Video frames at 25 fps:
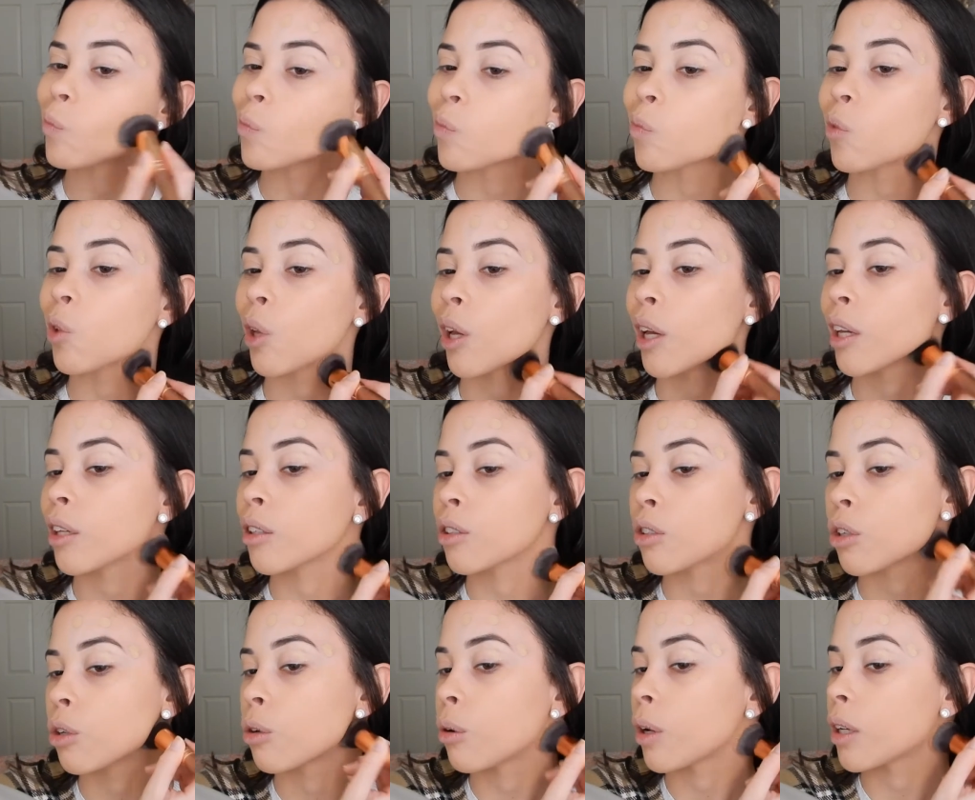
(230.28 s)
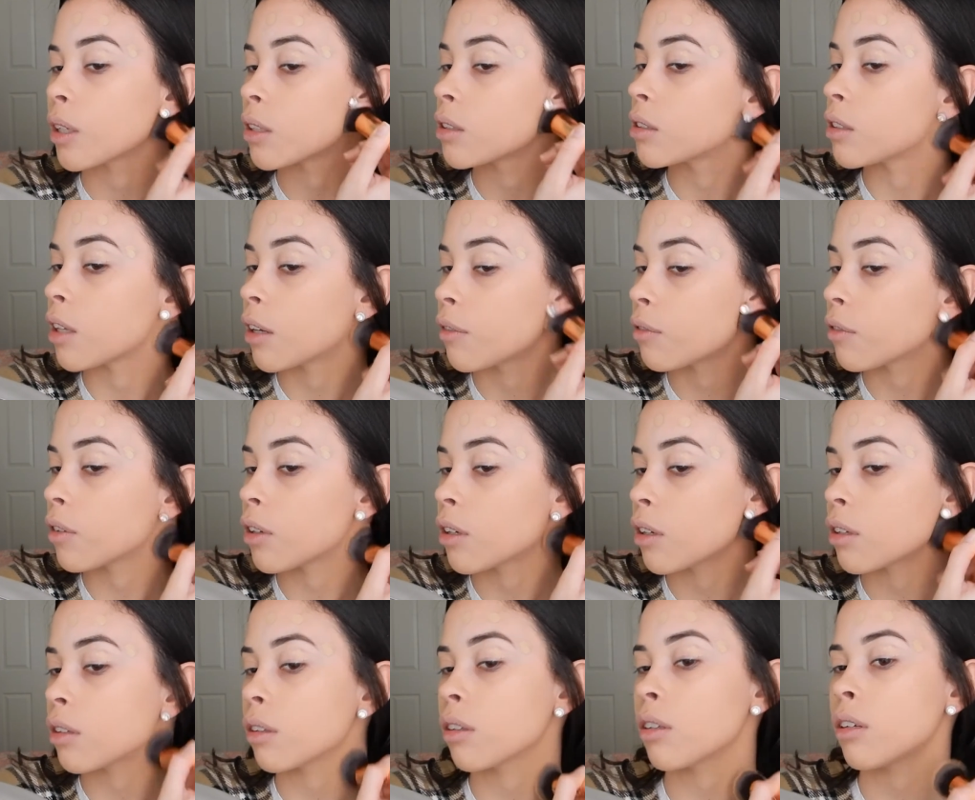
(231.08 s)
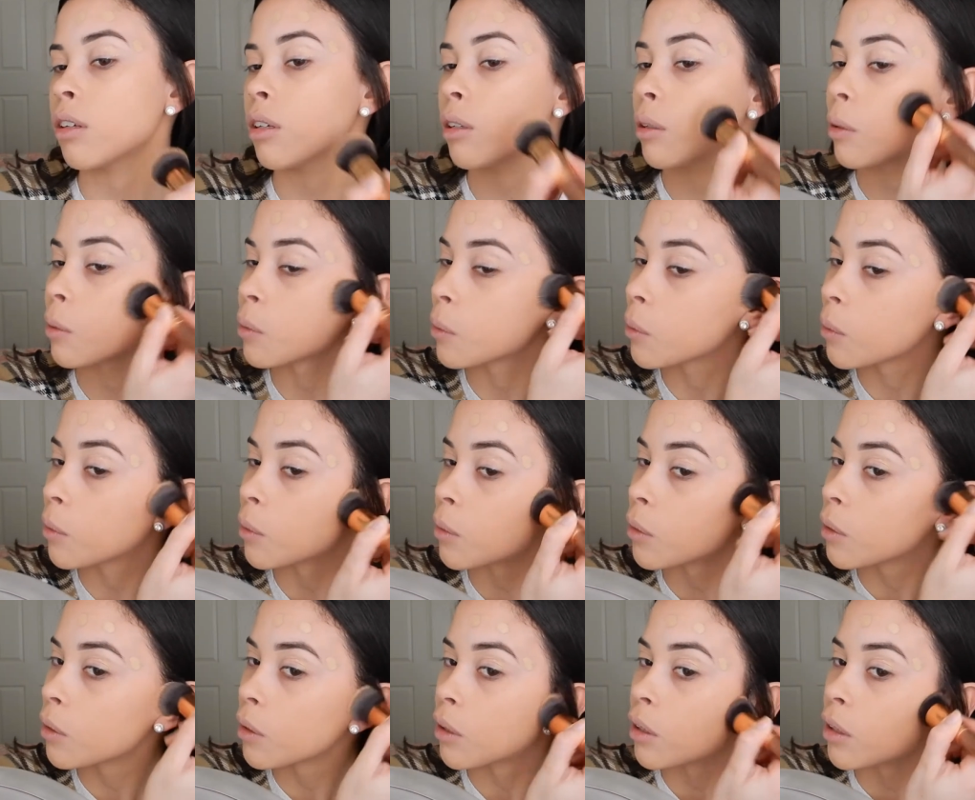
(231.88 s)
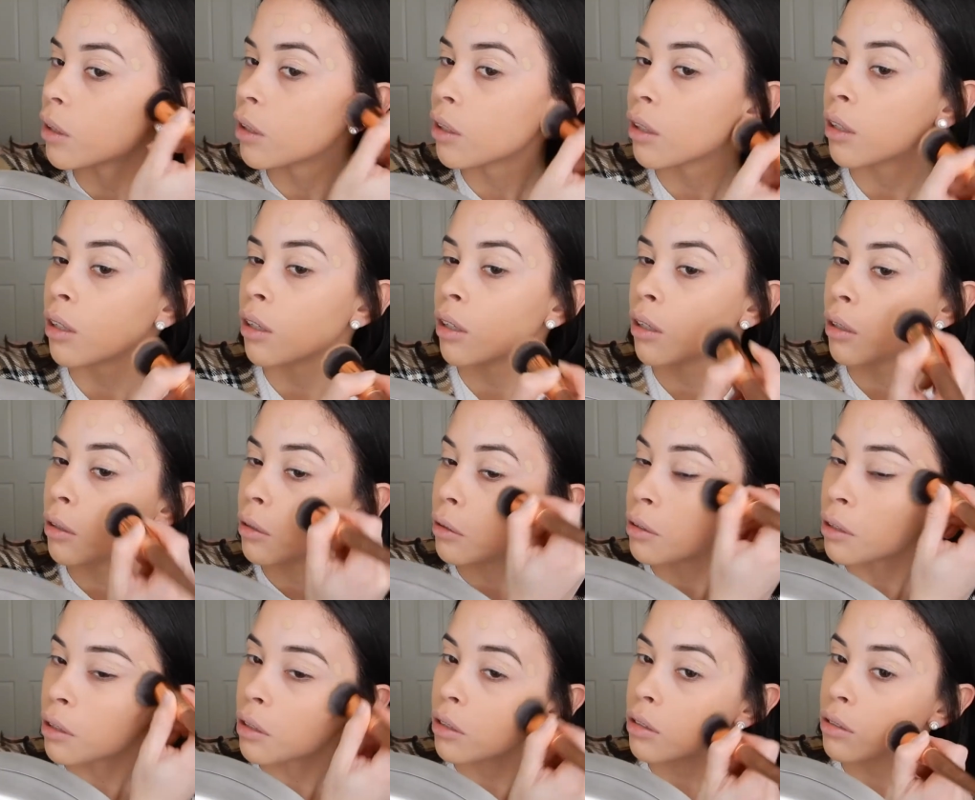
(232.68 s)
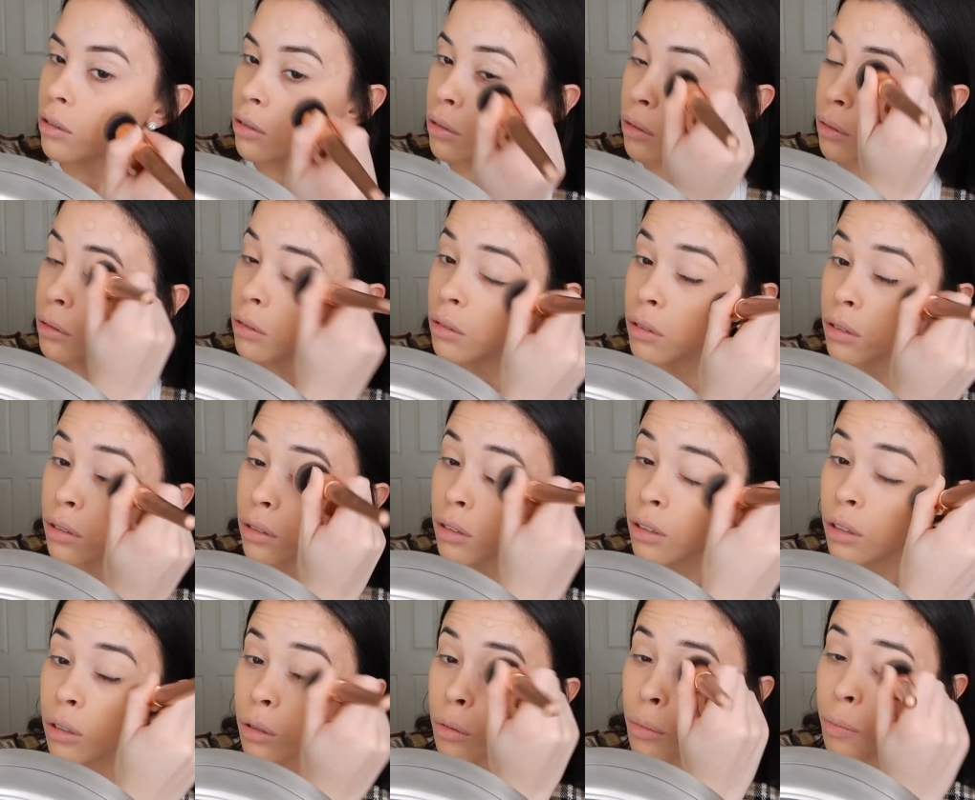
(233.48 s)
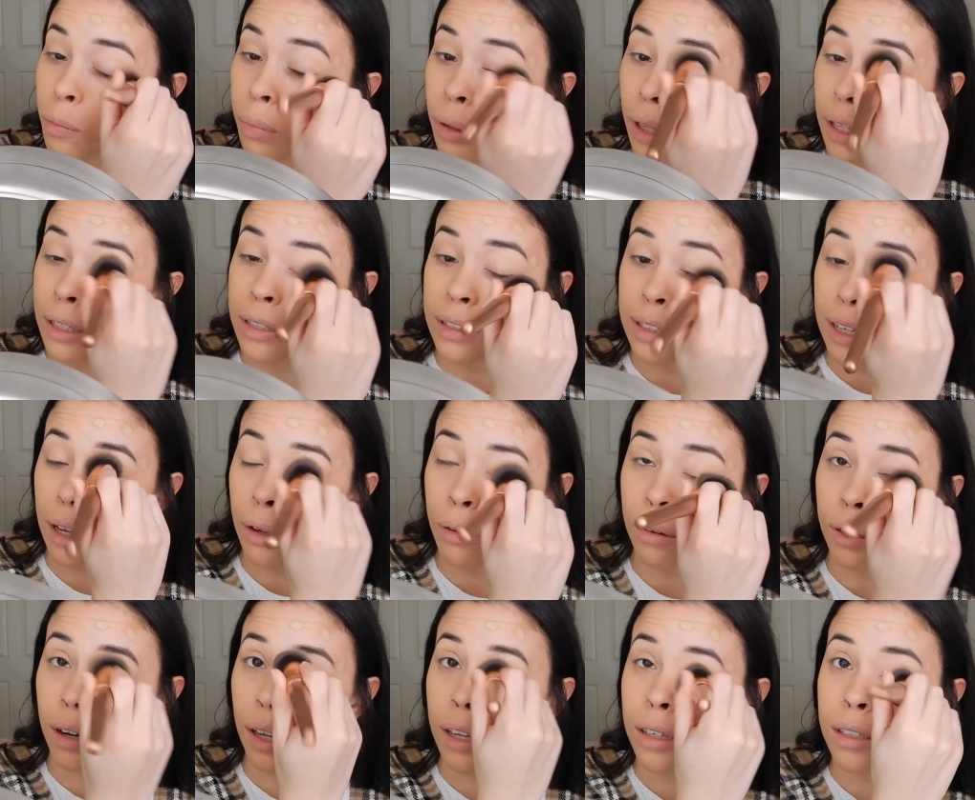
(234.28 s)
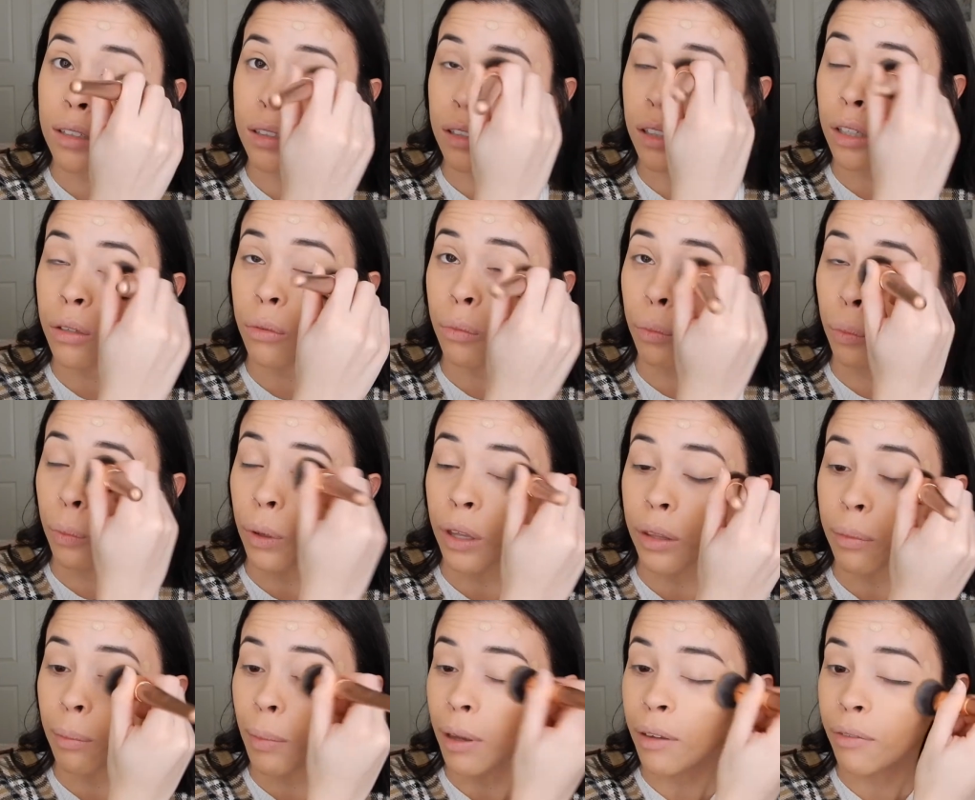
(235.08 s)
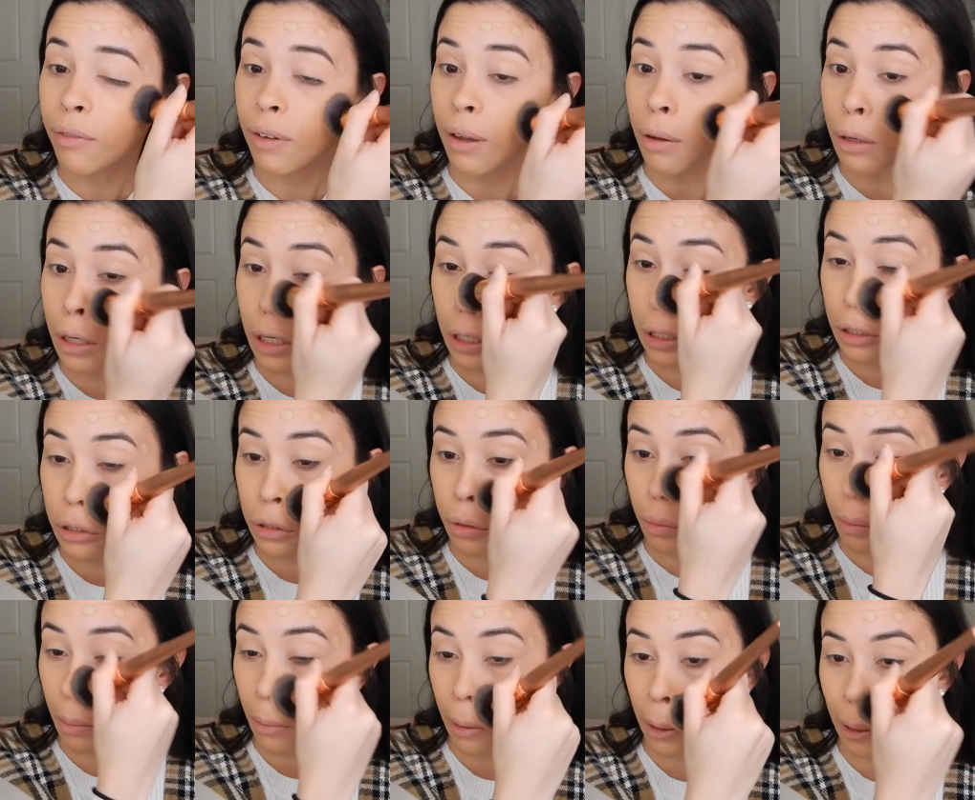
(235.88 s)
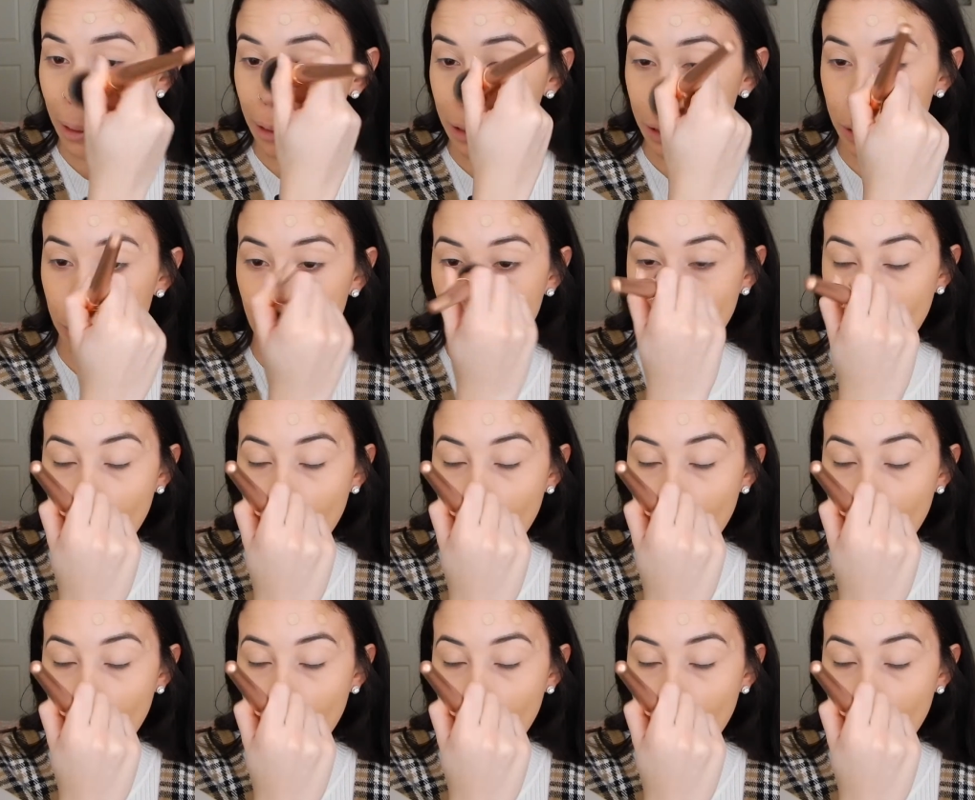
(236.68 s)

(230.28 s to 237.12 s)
okay, so I definitely, this still blends out nicely with my foundation brush.